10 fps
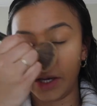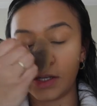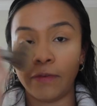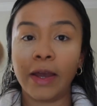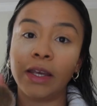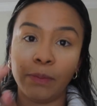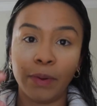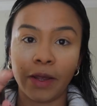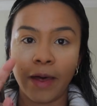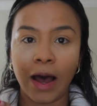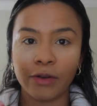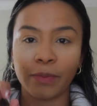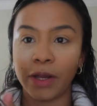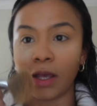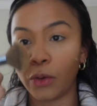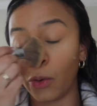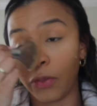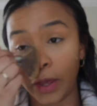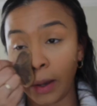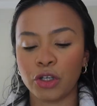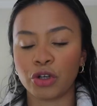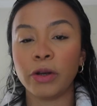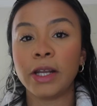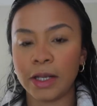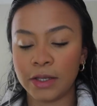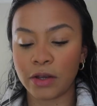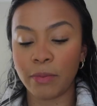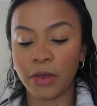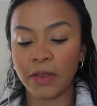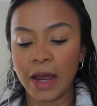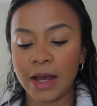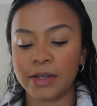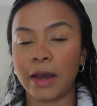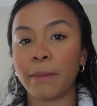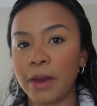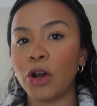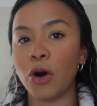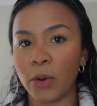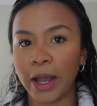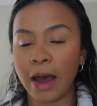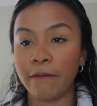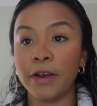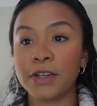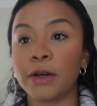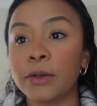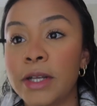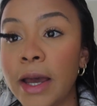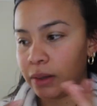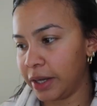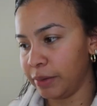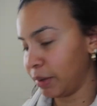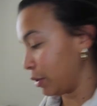because if I keep it in the house, I'm gonna eat the whole thing. Treated something that has kept me going every single day. I need my